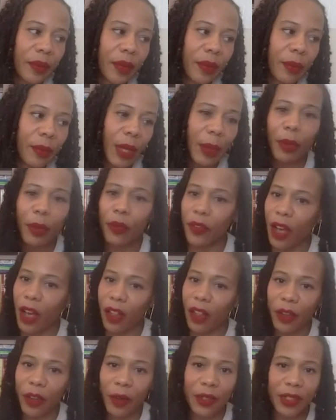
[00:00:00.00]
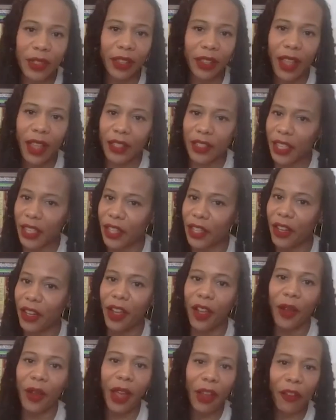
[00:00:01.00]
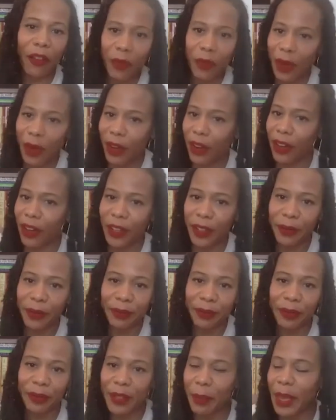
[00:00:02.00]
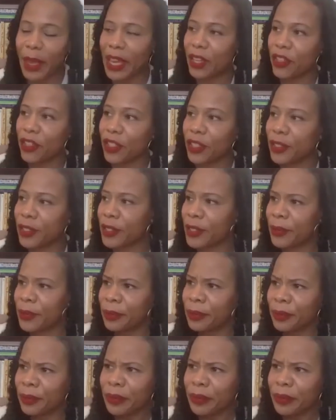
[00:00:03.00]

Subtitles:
people of color. It was like Latino, African American, Asians.